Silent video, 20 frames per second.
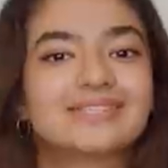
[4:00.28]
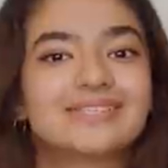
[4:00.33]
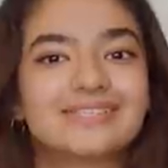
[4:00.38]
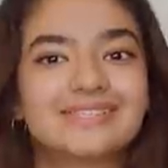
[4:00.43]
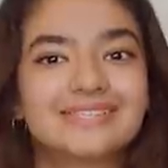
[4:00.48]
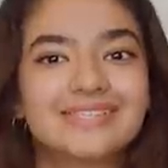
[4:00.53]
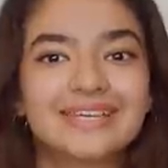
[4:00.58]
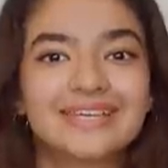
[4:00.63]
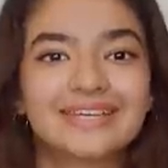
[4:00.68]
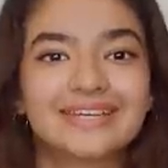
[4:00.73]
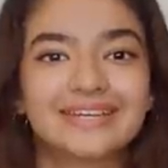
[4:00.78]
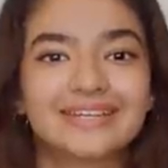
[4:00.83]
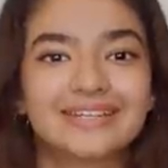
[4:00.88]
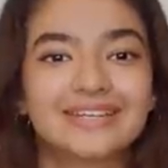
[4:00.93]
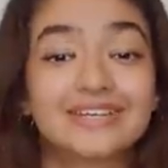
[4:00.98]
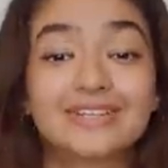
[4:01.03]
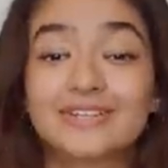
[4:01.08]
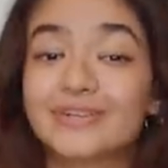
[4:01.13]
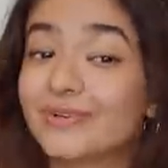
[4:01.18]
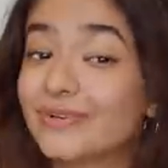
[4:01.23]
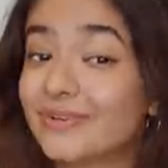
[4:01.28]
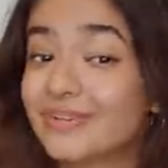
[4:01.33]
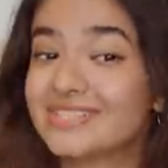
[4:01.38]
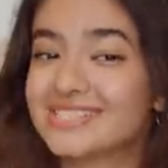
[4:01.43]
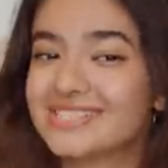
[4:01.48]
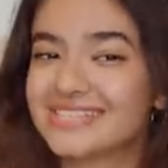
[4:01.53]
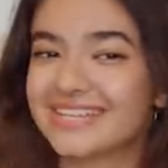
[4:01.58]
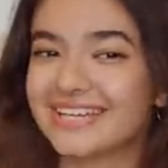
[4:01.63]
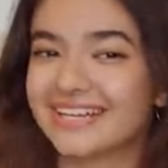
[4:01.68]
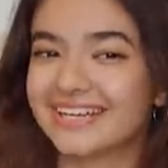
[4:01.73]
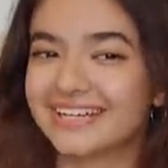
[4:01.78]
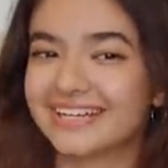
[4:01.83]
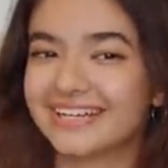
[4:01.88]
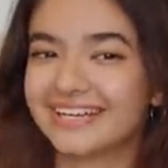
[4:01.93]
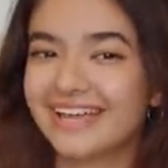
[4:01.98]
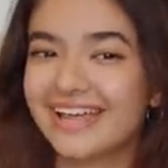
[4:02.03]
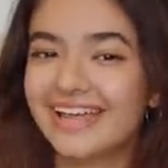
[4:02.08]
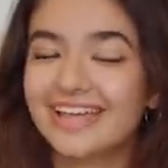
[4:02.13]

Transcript: the secret to good skin.